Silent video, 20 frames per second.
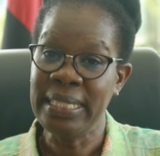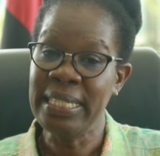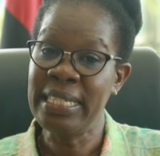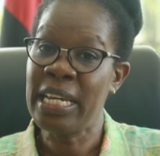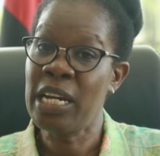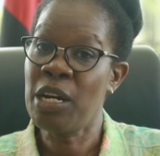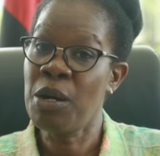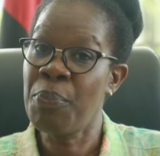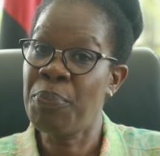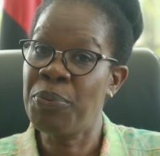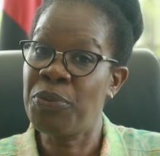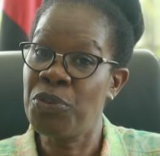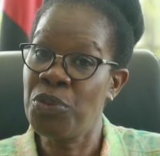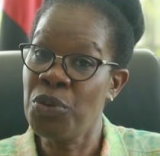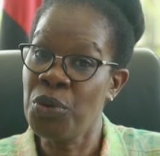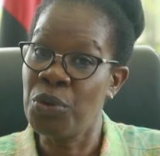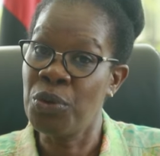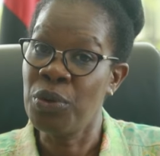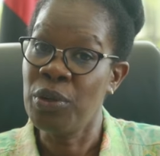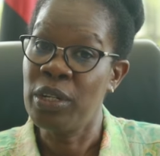It helps
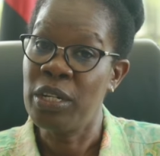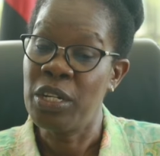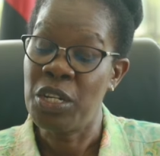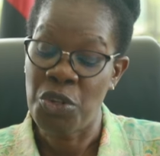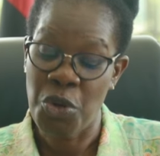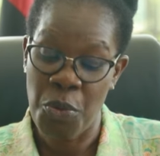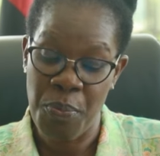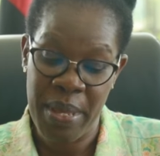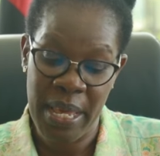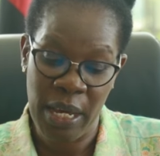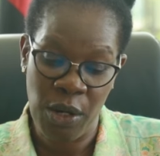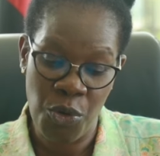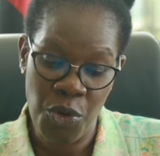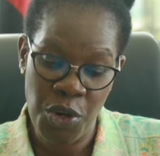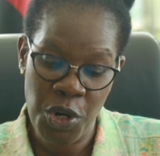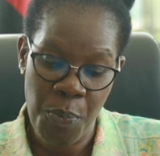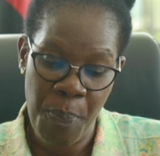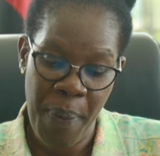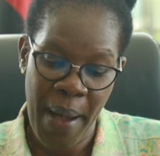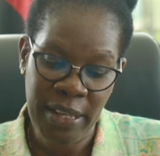you to be a
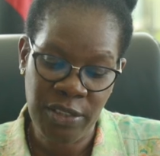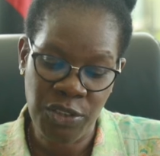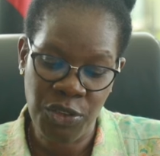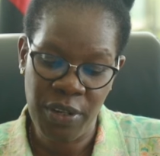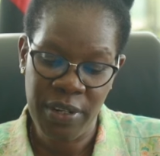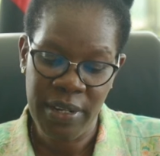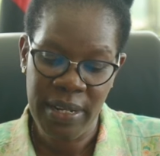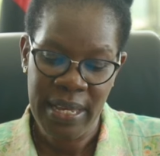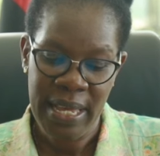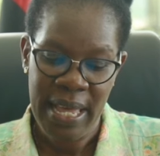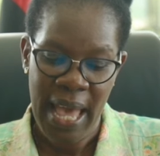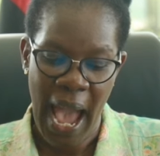good person.